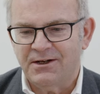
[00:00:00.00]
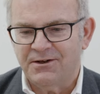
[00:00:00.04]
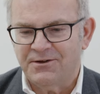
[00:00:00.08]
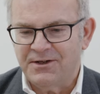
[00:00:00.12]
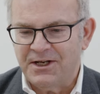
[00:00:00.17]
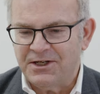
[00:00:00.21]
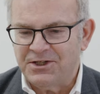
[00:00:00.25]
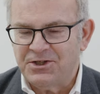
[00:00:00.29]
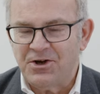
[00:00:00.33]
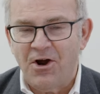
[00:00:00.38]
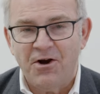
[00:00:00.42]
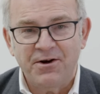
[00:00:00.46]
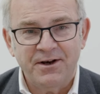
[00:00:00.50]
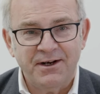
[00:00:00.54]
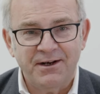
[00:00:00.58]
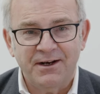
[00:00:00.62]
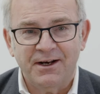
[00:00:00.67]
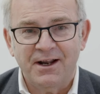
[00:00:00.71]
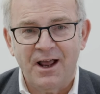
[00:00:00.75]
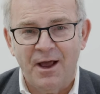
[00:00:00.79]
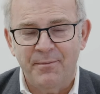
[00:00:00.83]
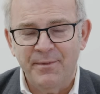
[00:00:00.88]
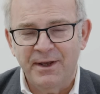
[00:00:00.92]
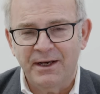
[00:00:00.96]
They're
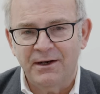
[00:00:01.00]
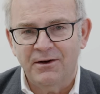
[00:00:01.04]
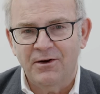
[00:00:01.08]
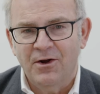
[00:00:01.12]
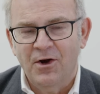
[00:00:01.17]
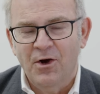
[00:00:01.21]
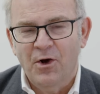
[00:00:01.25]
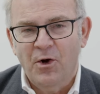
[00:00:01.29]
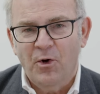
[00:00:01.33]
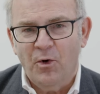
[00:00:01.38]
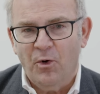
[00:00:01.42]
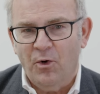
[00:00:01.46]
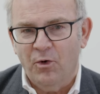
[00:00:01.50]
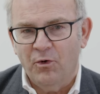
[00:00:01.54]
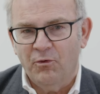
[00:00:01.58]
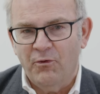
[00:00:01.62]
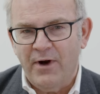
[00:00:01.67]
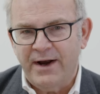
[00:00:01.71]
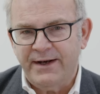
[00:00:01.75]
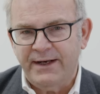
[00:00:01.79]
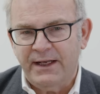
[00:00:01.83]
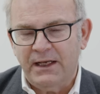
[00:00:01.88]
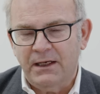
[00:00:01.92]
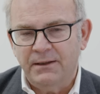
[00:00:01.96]
starting to come in
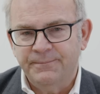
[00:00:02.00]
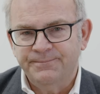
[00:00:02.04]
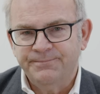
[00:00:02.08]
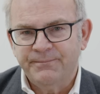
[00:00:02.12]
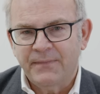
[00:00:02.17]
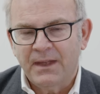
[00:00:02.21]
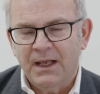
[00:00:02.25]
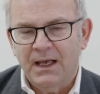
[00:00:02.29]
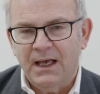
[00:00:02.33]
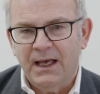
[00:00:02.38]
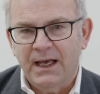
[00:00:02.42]
already,